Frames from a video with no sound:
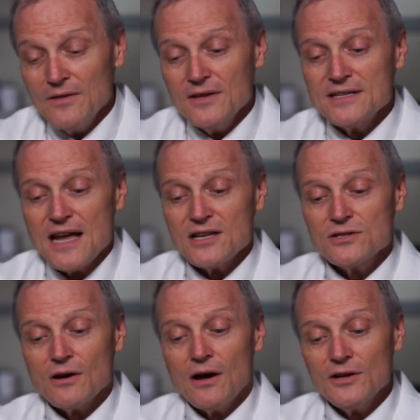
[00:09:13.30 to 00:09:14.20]
This has
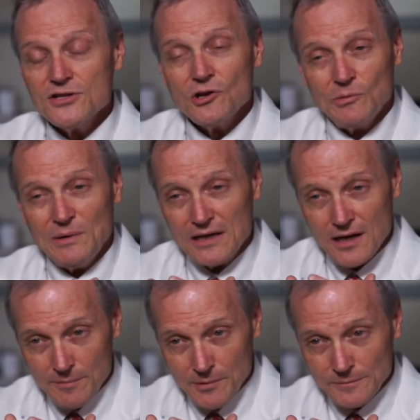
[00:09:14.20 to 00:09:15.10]
to also be
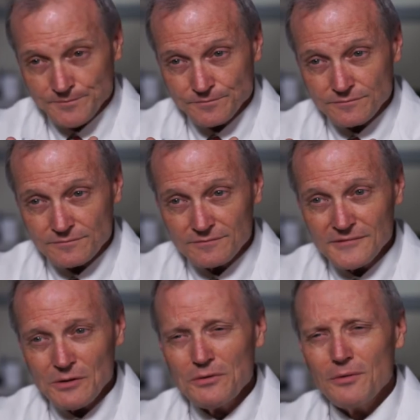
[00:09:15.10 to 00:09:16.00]
coupled
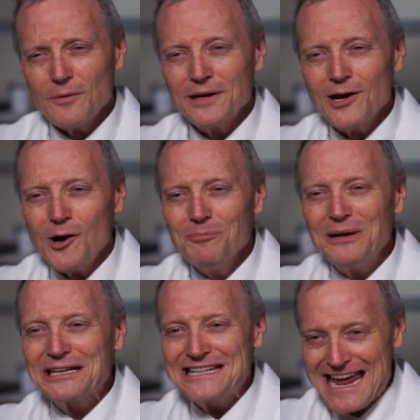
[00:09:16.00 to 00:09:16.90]
with what we call
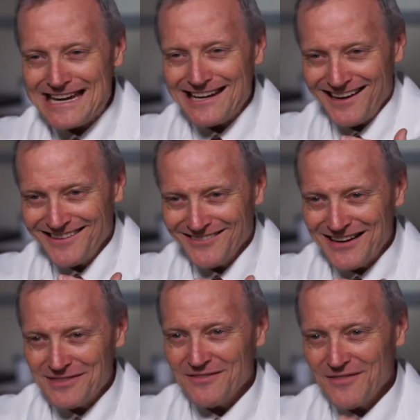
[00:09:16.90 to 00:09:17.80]
big data,
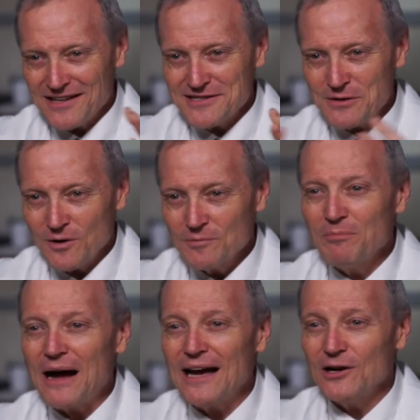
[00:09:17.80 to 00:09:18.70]
right? The fancy
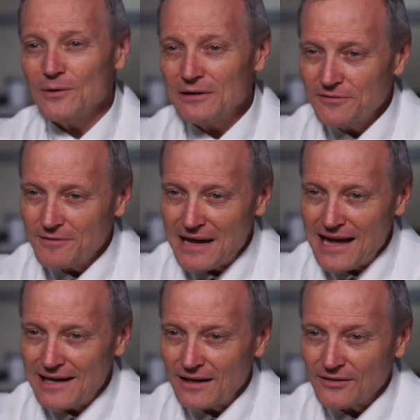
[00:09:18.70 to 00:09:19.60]
word
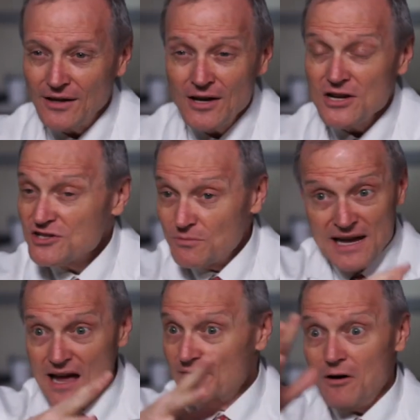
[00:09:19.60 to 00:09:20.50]
bioinformatics. So
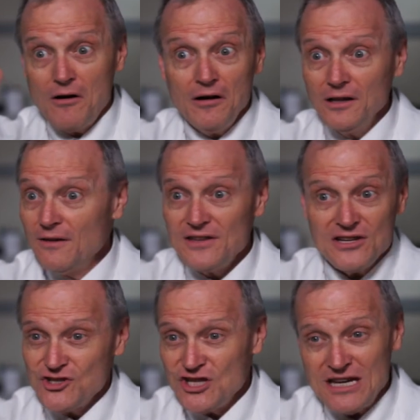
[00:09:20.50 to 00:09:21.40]
we have all of
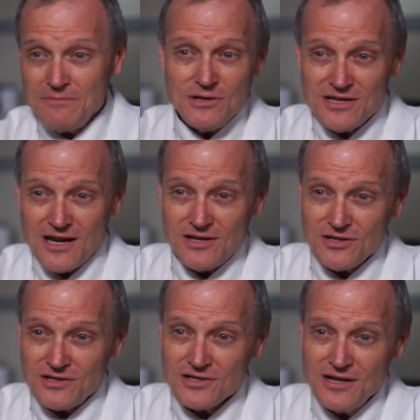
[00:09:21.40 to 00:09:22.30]
these gene
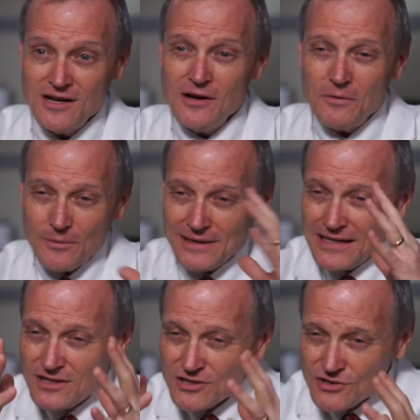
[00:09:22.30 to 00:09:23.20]
mutations, but we
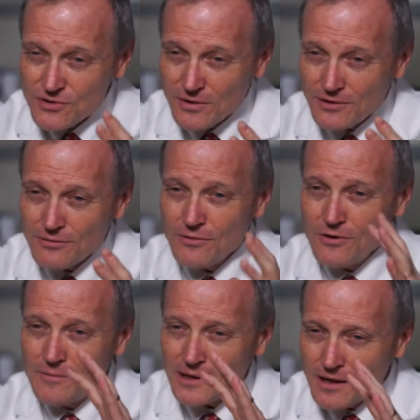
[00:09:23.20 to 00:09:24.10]
need to sort
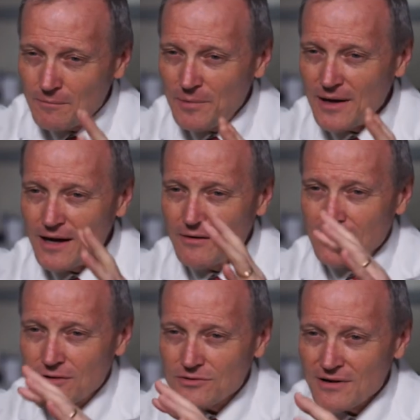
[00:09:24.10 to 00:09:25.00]
through them and compare
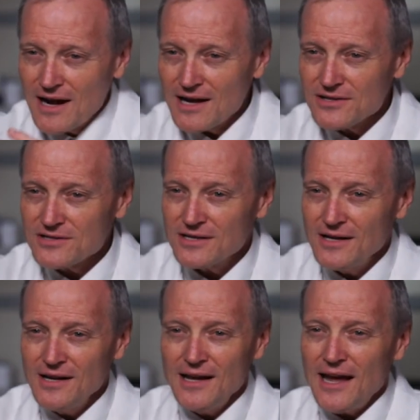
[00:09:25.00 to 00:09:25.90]
and contrast.
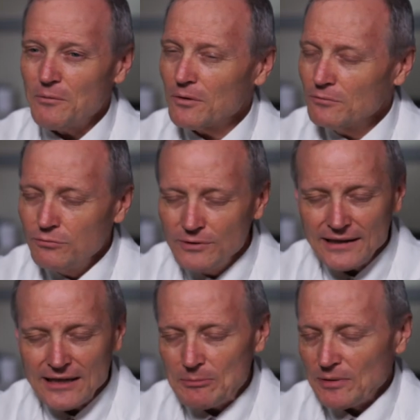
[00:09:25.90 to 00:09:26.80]
And we're
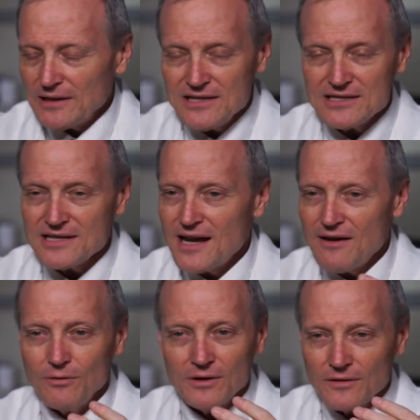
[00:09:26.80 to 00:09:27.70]
really pleased to
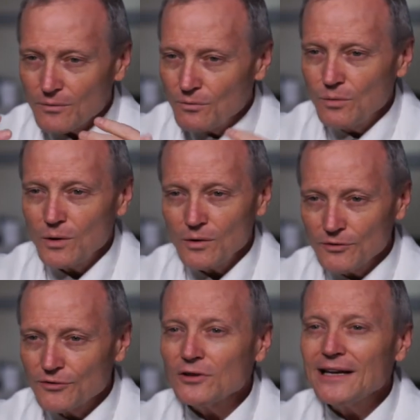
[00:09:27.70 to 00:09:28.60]
have one of the
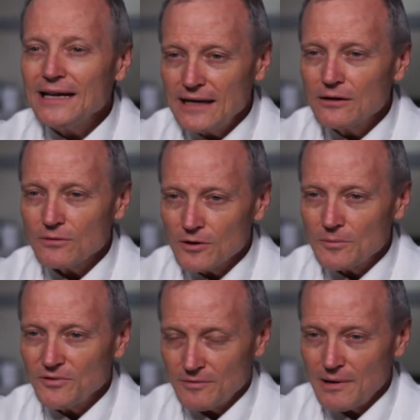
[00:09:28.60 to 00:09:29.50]
world's leading
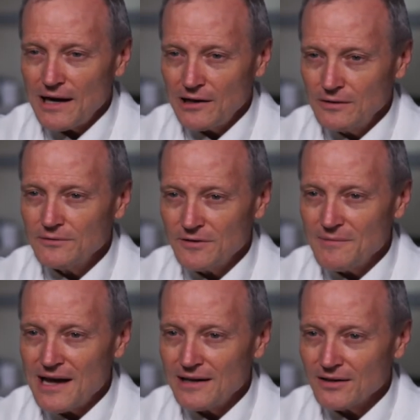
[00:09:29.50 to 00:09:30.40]
groups in
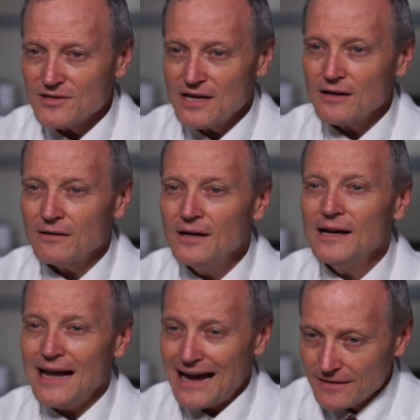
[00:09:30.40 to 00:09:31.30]
bioinformatics here
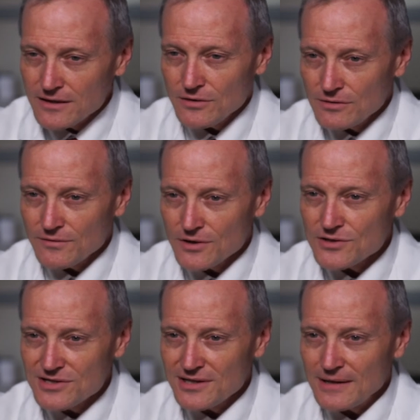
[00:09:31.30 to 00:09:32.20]
at the
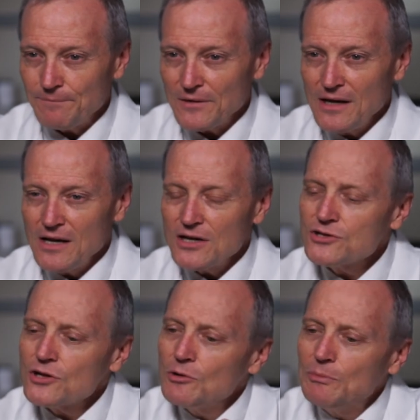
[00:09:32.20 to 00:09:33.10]
university. And
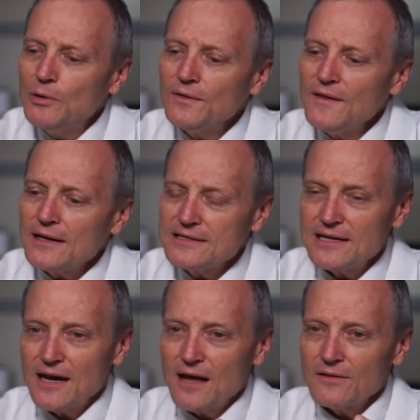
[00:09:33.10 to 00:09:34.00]
so you put that
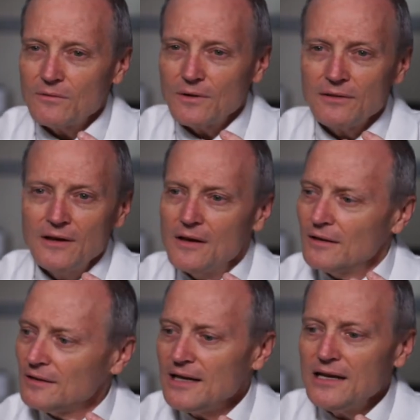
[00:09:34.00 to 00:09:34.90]
together with
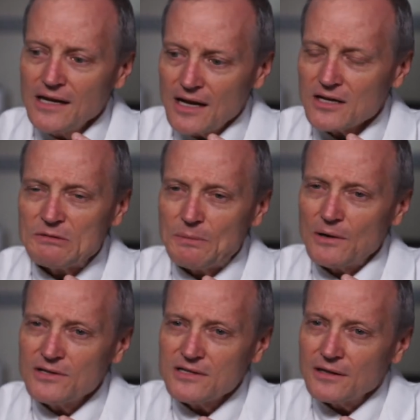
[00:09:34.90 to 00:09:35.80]
leading
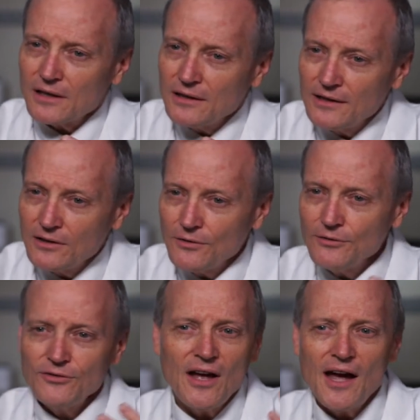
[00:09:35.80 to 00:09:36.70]
experts in the clinical
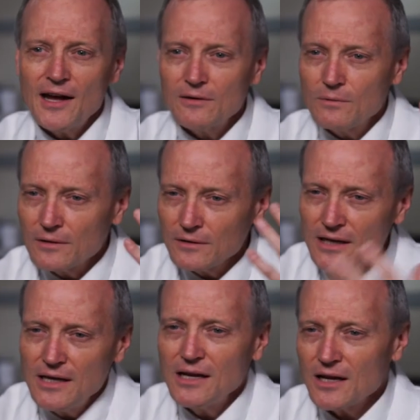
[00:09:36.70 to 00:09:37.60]
side, with
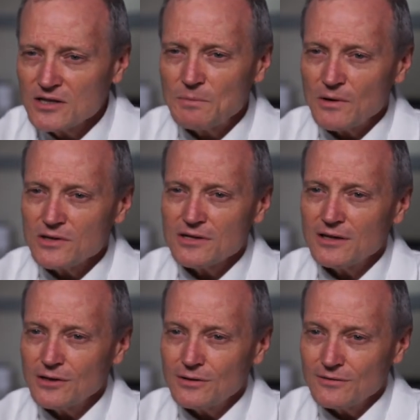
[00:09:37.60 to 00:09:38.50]
leading experts
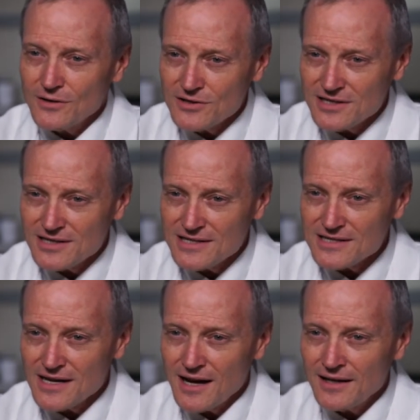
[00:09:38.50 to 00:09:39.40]
on the university
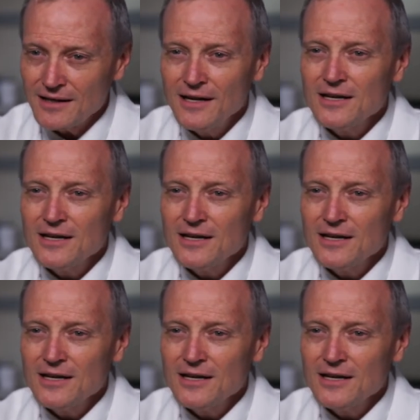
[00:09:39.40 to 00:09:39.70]
side